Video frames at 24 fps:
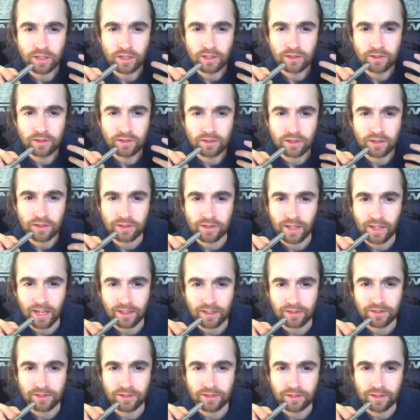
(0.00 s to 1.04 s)
is
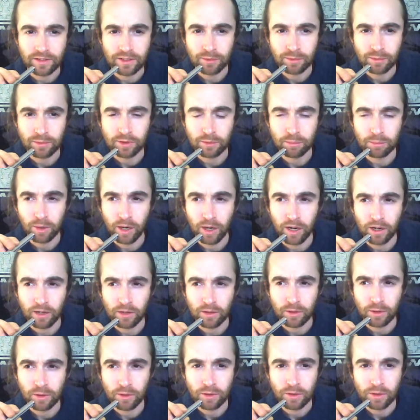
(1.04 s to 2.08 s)
attached to a limited
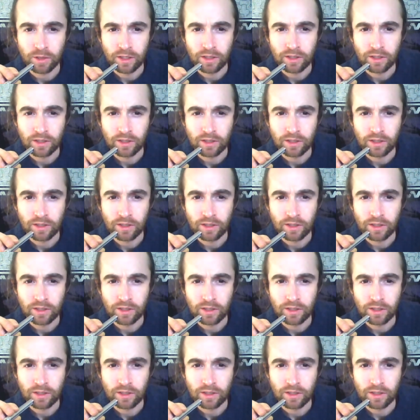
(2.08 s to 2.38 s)
part, or